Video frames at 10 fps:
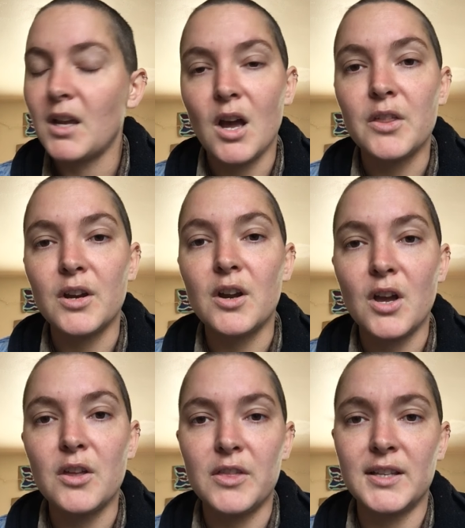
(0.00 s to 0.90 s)

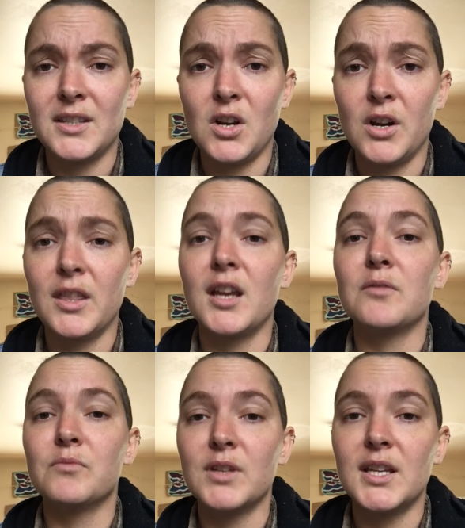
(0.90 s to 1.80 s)
other things that aren't
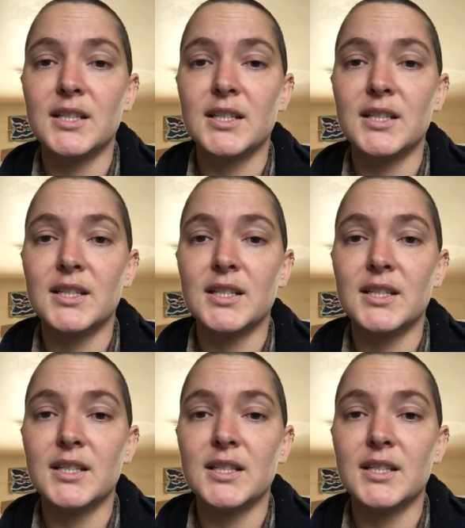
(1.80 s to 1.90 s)
really